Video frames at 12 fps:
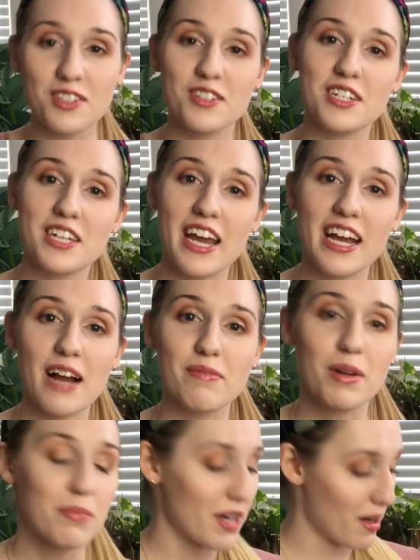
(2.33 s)
So today I'm
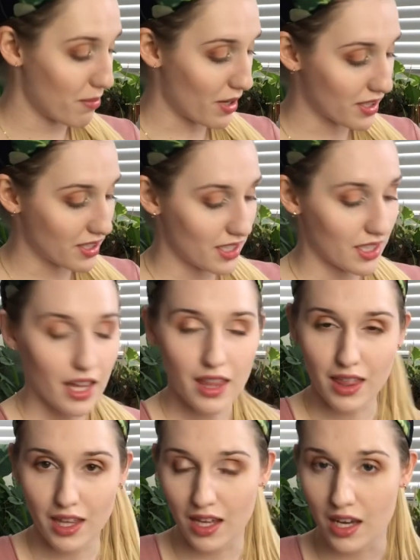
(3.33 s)
gonna to be unboxing
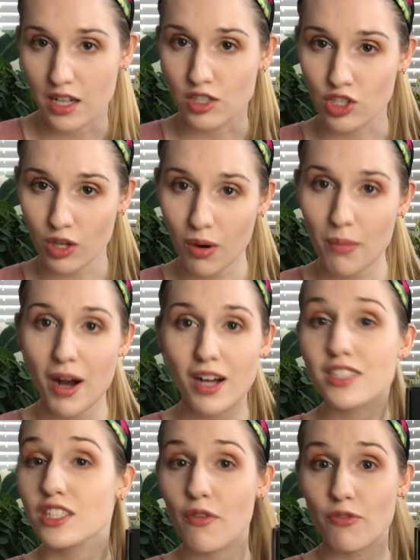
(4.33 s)
the Joah
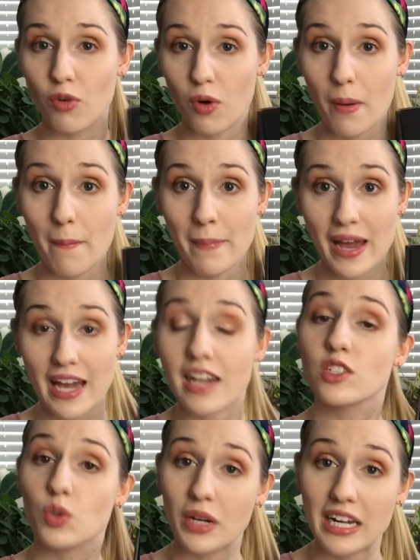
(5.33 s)
Box for
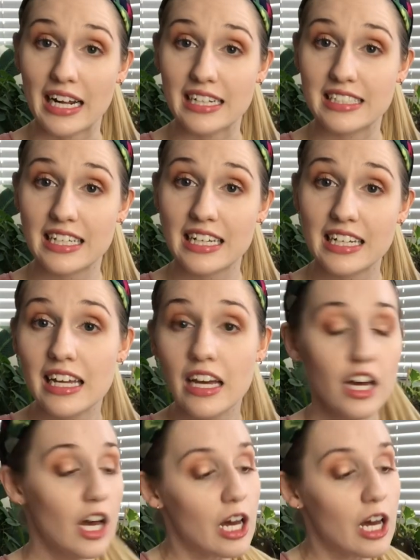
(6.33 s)
May 2019.